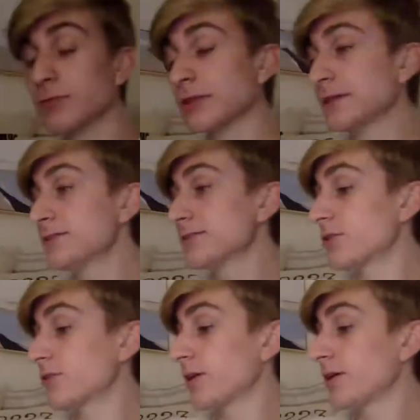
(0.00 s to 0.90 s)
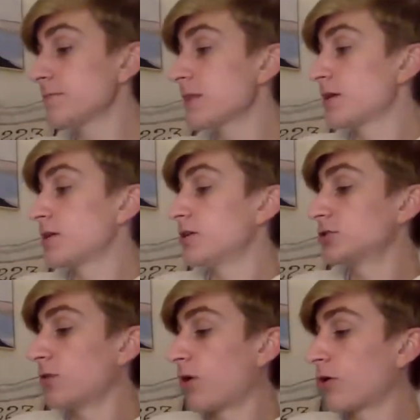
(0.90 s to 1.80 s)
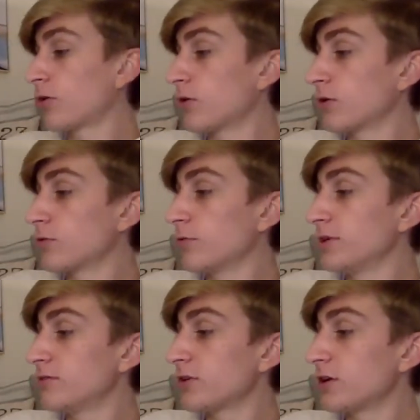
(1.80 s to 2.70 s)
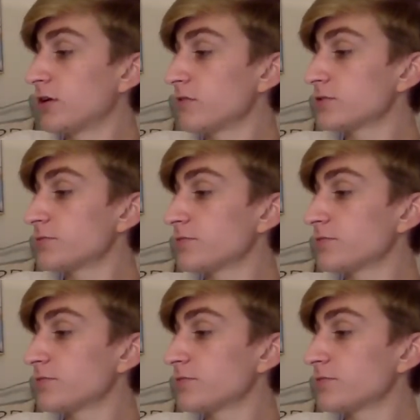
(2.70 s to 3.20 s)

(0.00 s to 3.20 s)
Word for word: place. Okay, so artwork will be involved.